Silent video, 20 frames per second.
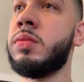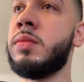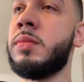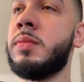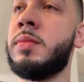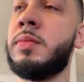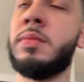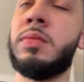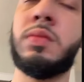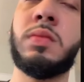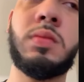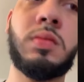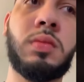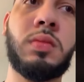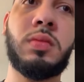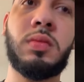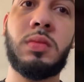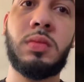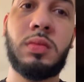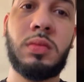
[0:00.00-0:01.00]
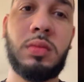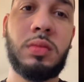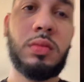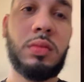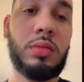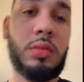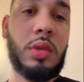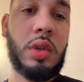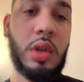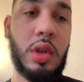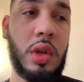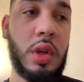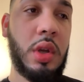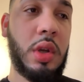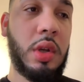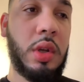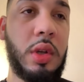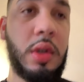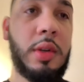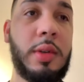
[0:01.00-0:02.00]
Now you look stupid, right?
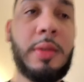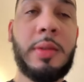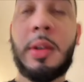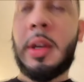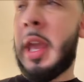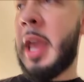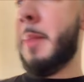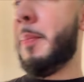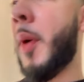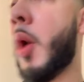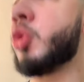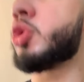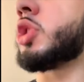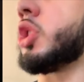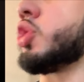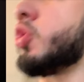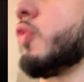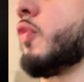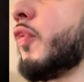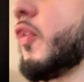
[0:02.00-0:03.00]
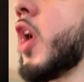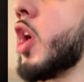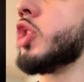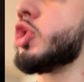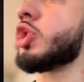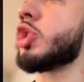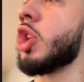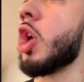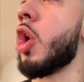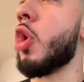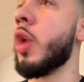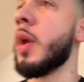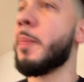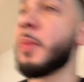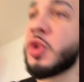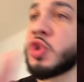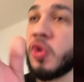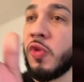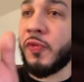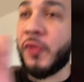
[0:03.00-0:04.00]
He posted you first, though. He
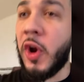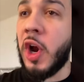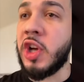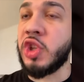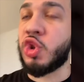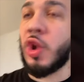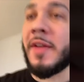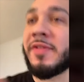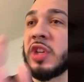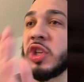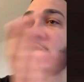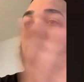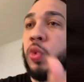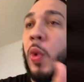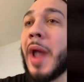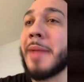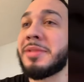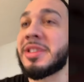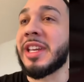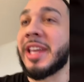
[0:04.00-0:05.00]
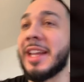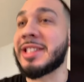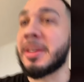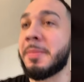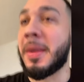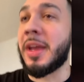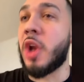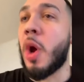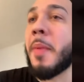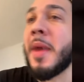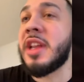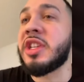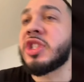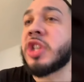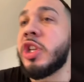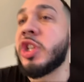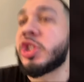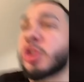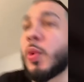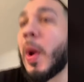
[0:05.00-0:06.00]
put you first. You have to swipe to get to me. Nobody's
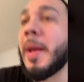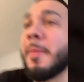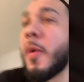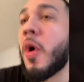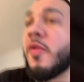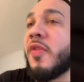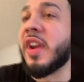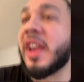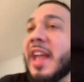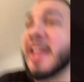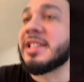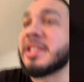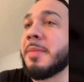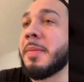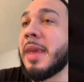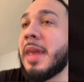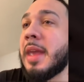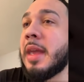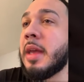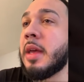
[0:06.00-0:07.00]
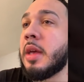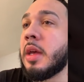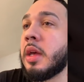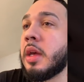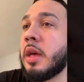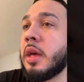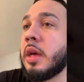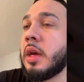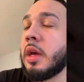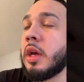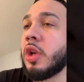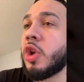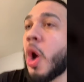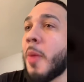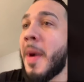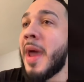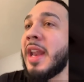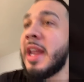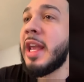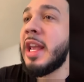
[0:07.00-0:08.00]
gonna swipe over to get to me.
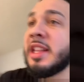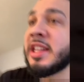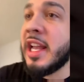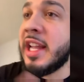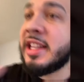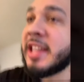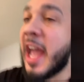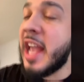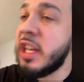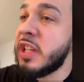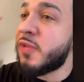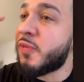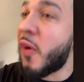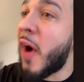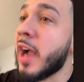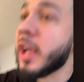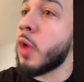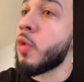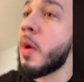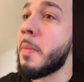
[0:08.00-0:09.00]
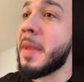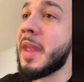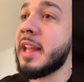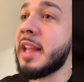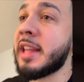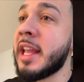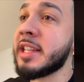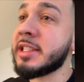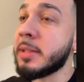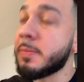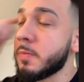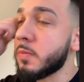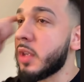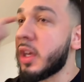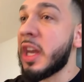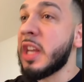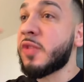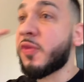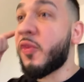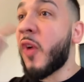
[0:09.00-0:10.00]
Nobody. He did that. He's fucking with me. He thinks.
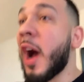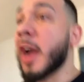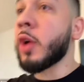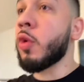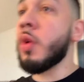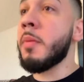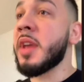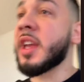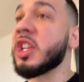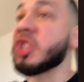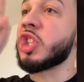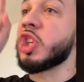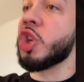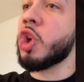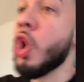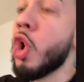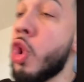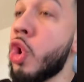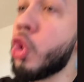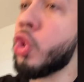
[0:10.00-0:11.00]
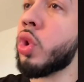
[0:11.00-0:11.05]
He's fucking with me because of you.